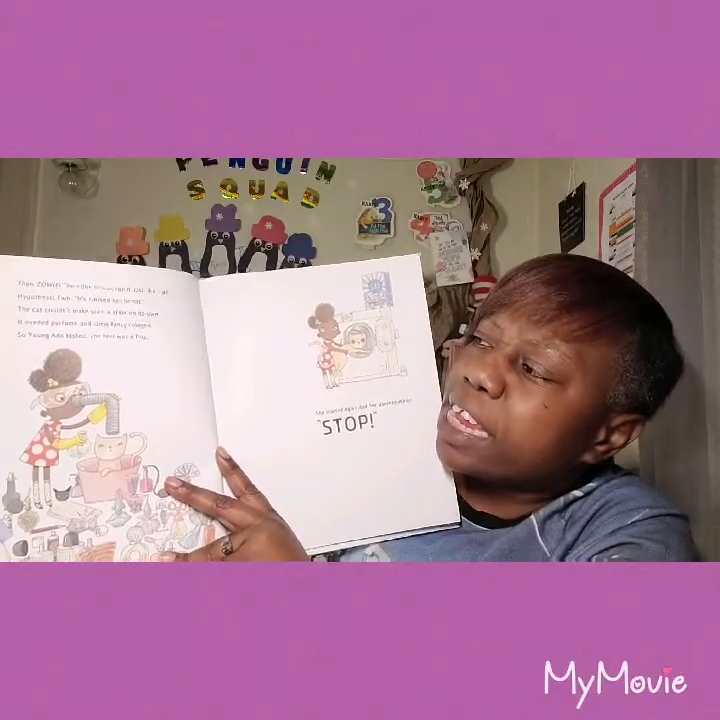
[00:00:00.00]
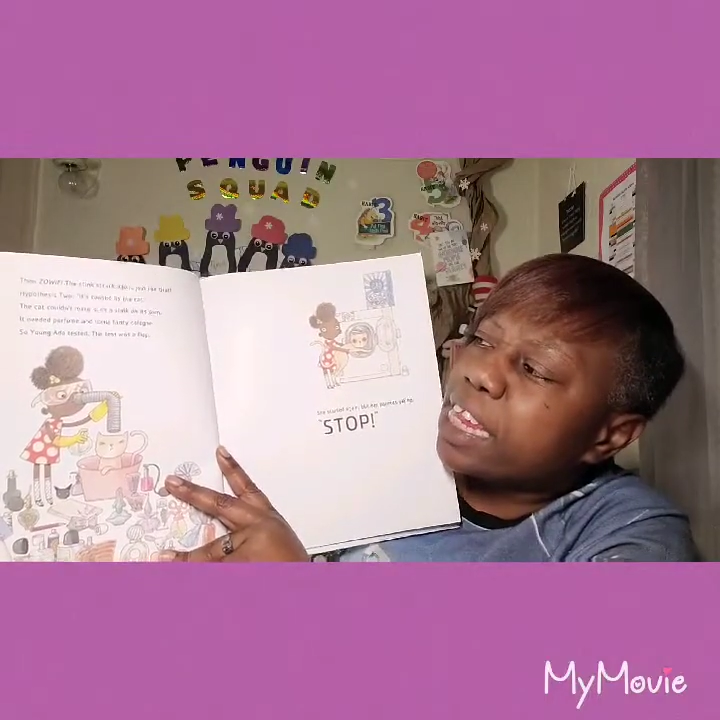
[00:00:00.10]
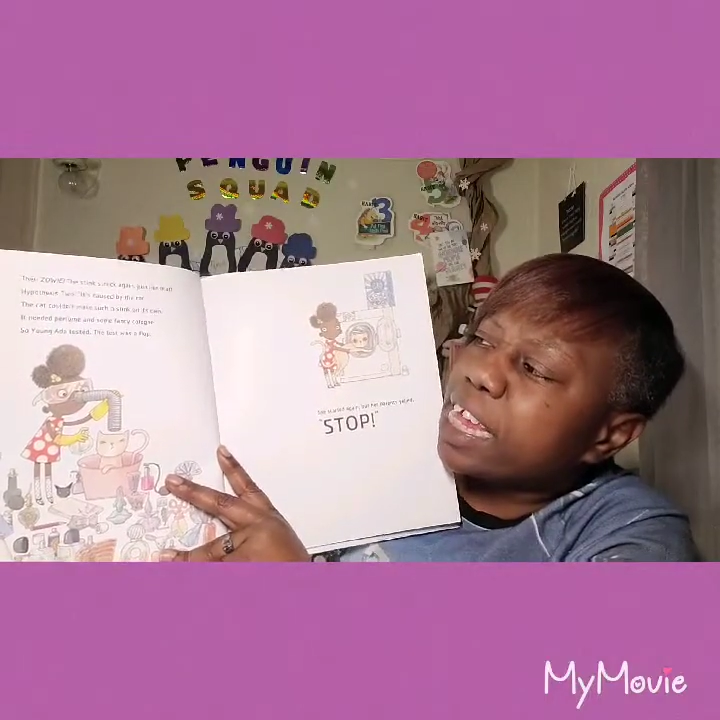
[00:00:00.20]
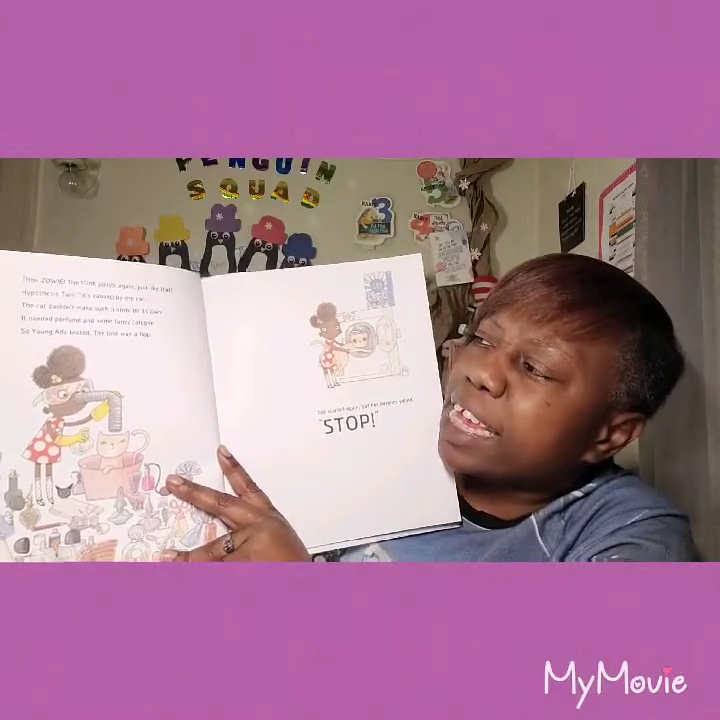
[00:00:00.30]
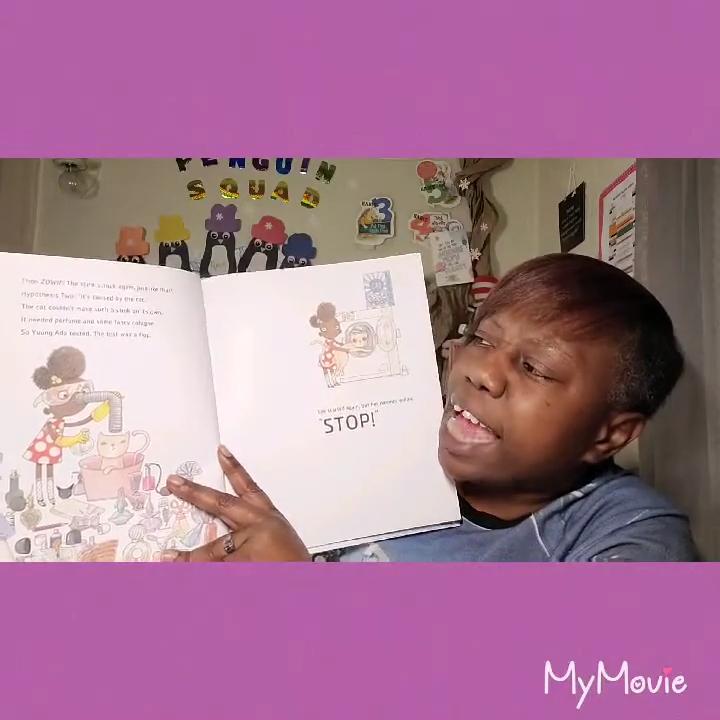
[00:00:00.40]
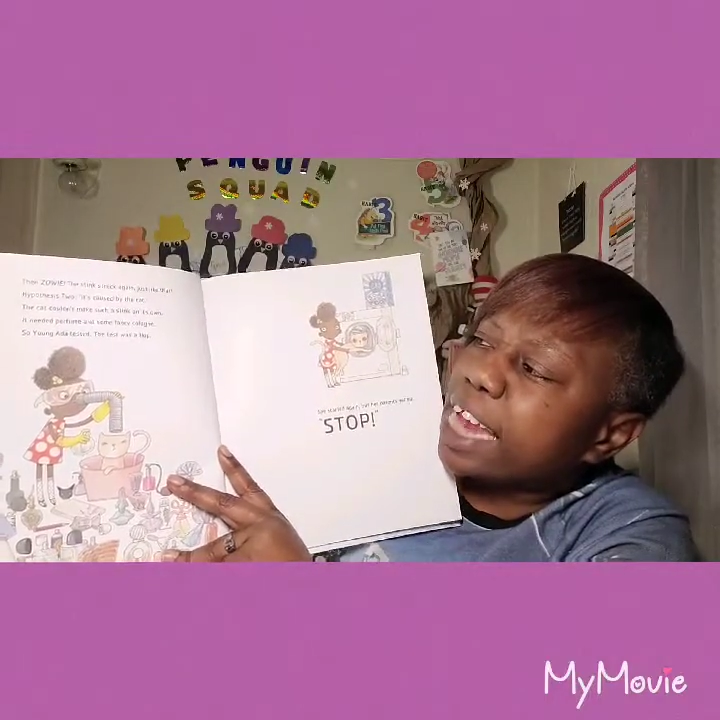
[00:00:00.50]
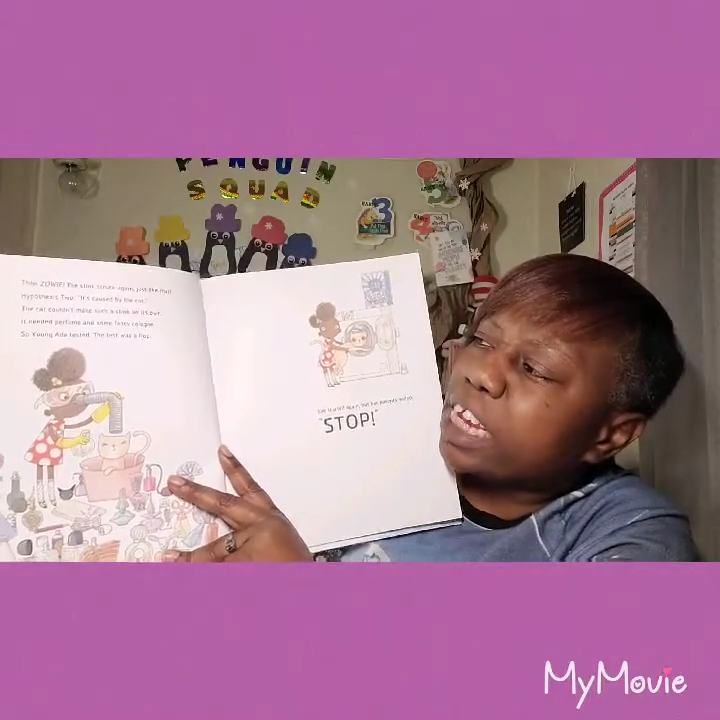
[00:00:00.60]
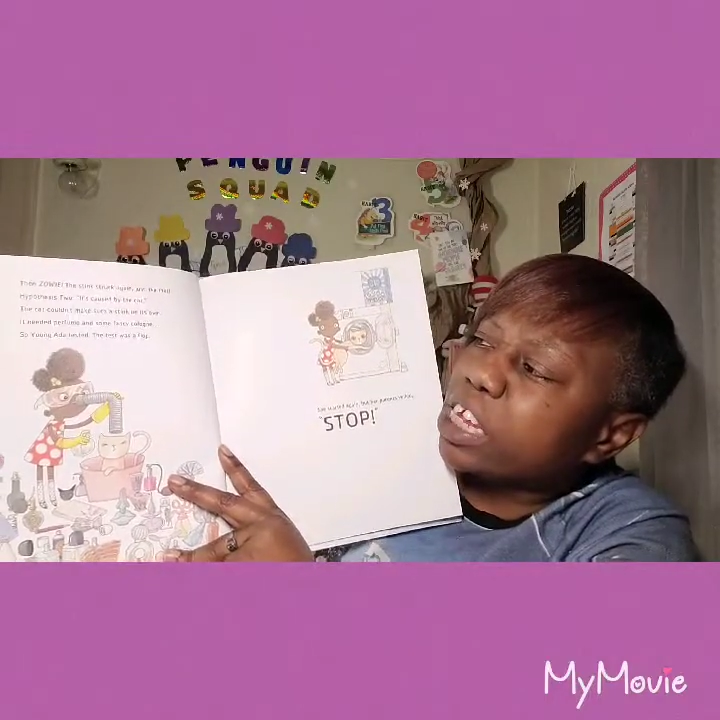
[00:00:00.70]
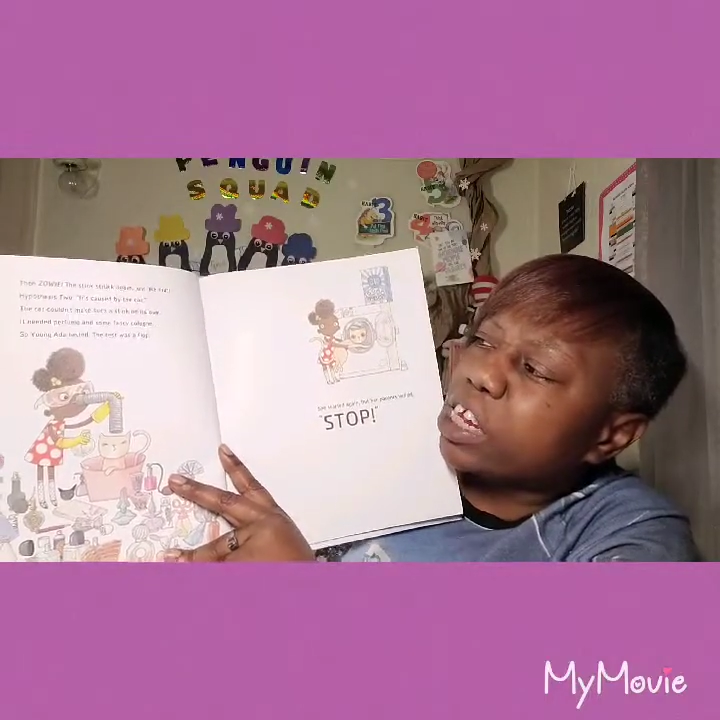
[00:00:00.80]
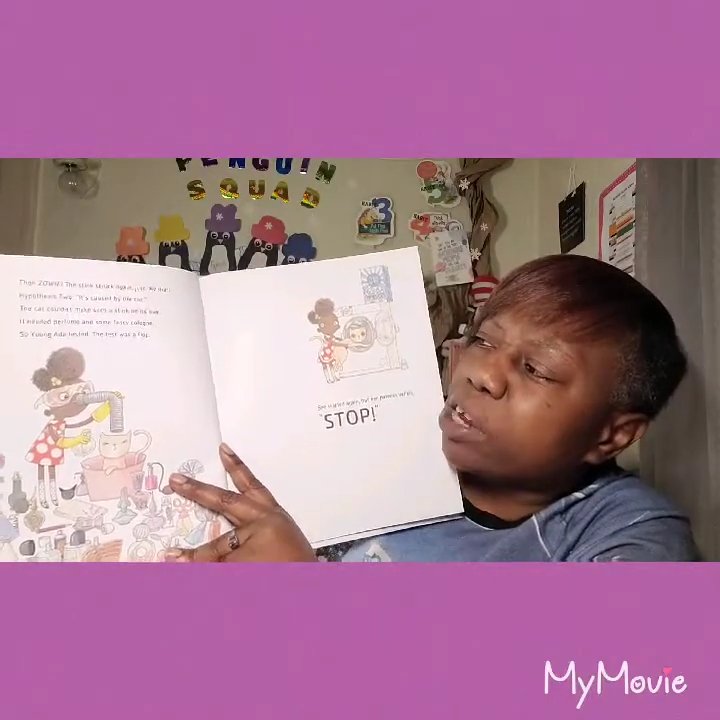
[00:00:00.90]
The cat
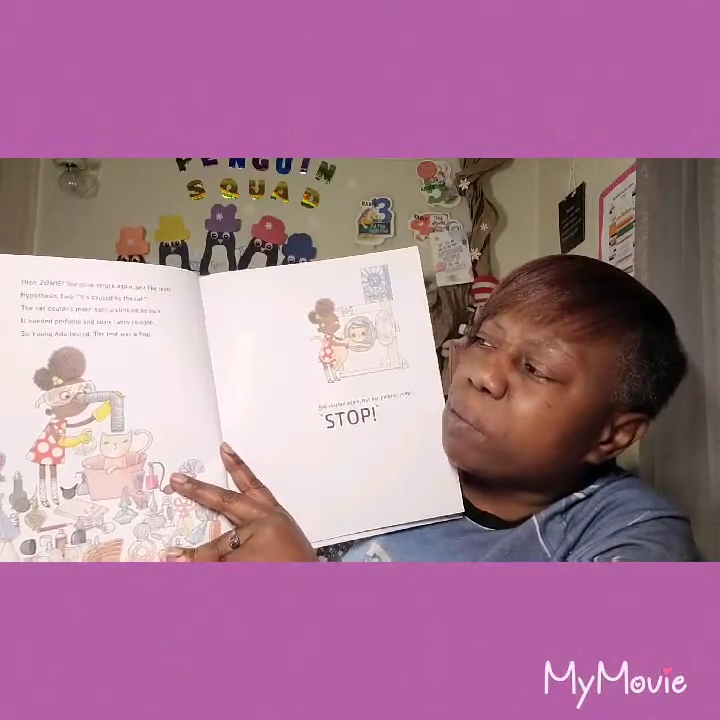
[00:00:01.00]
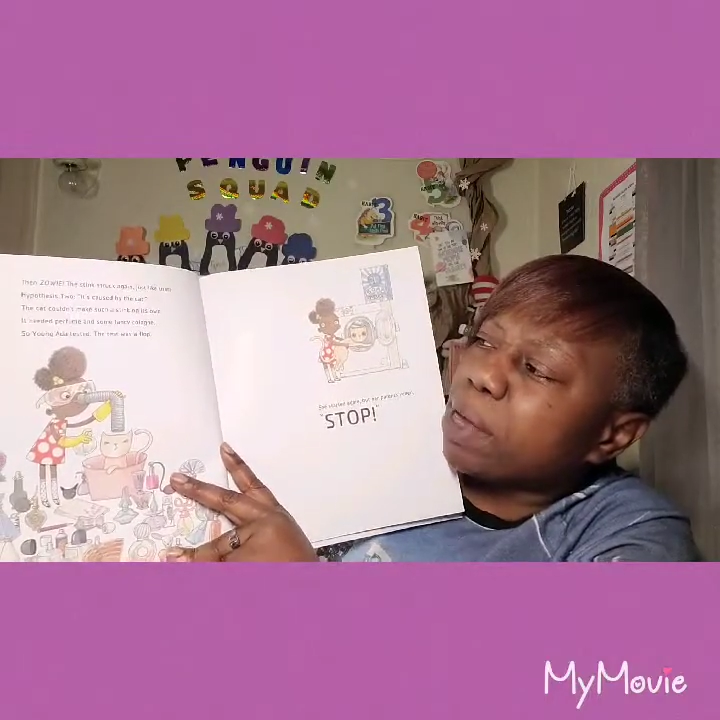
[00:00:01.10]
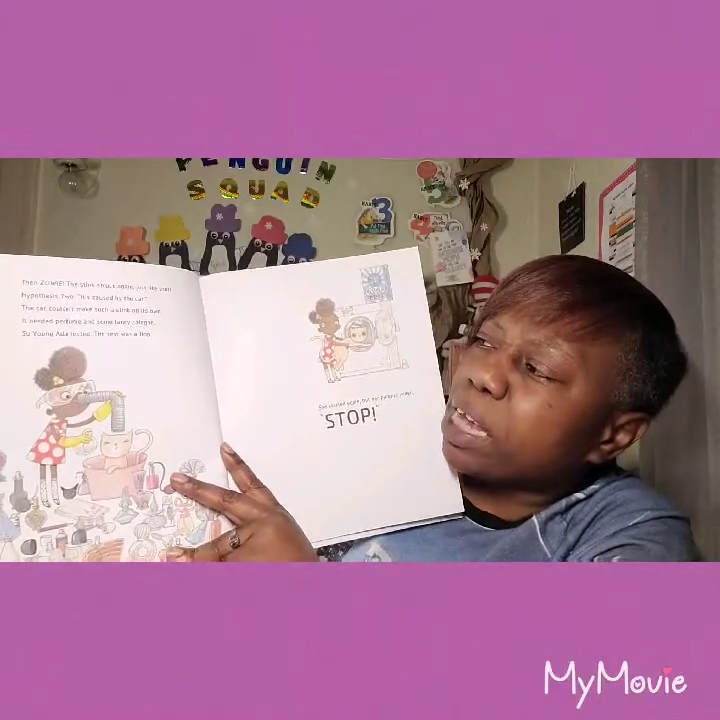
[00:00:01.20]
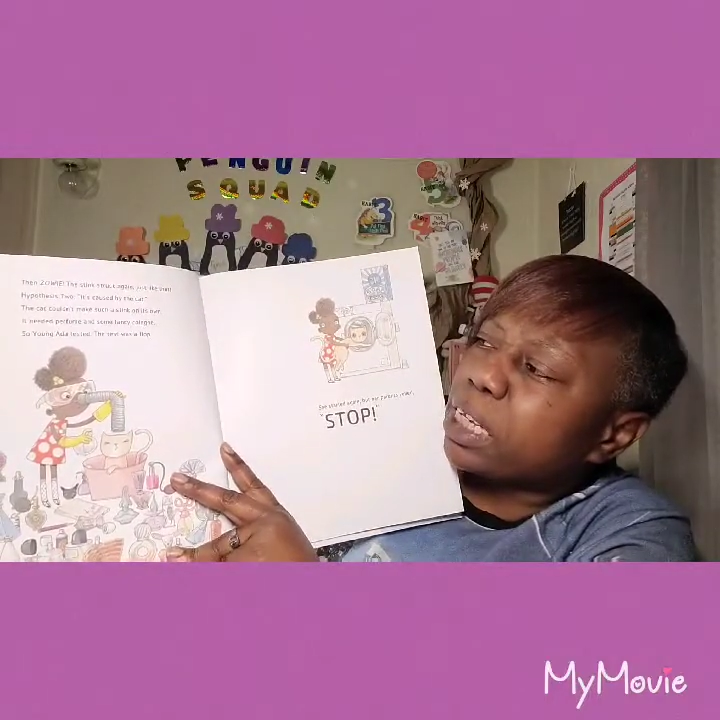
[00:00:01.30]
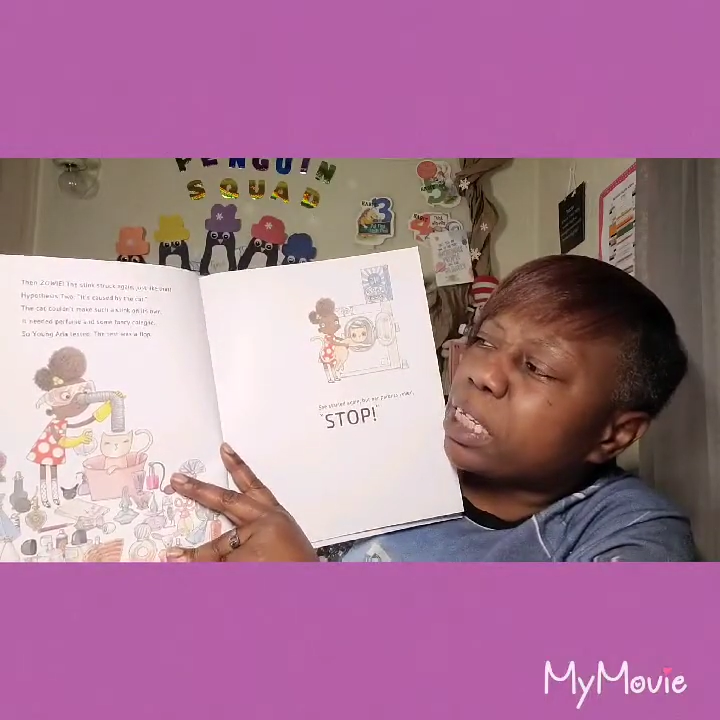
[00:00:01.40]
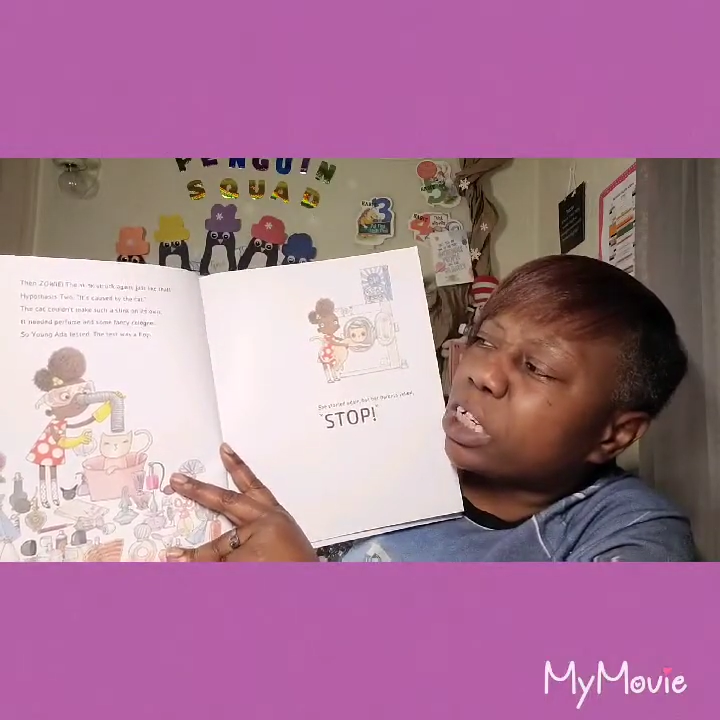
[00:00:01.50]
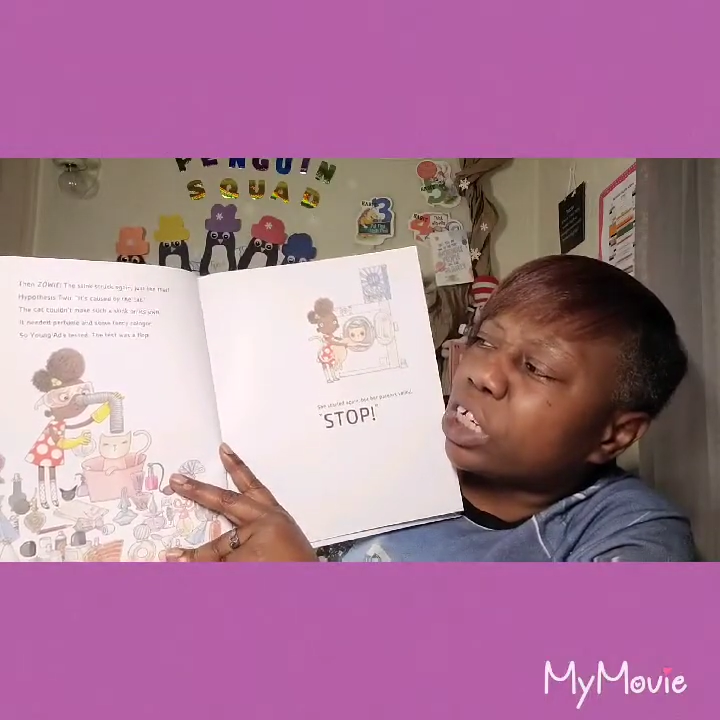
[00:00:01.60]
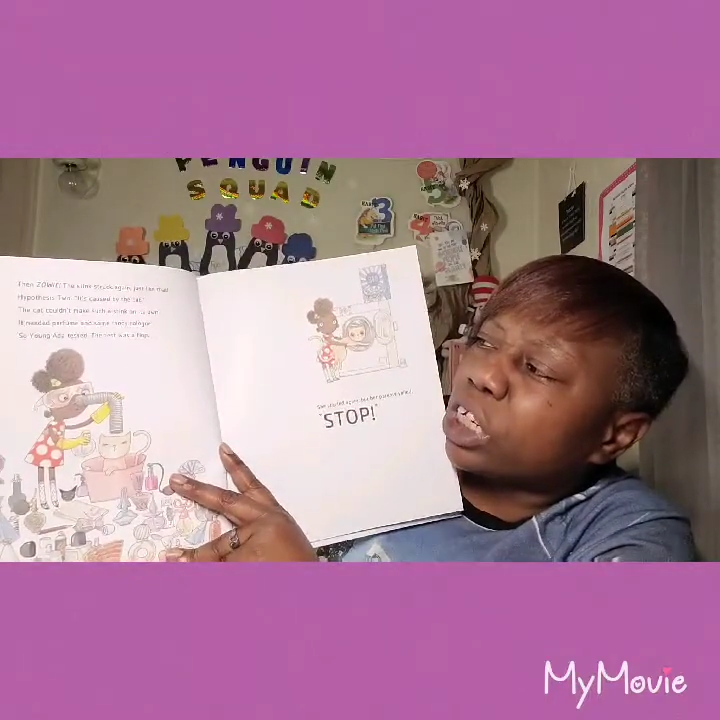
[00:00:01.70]
couldn't make such